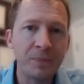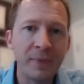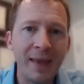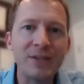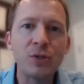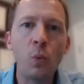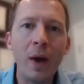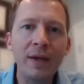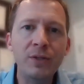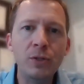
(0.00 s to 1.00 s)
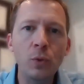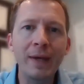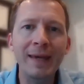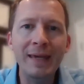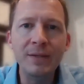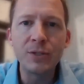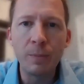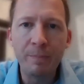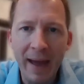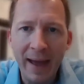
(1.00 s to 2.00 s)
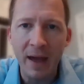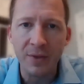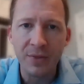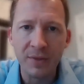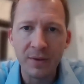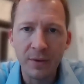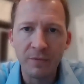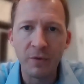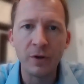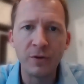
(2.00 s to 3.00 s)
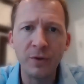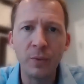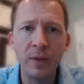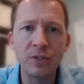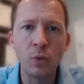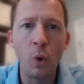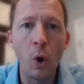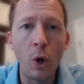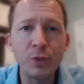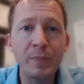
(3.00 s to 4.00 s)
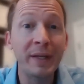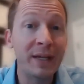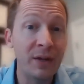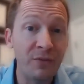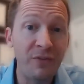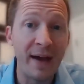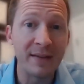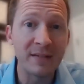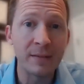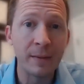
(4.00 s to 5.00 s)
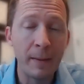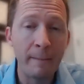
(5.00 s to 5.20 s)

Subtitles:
as a way to ease the path for interviewees to ultimately confess.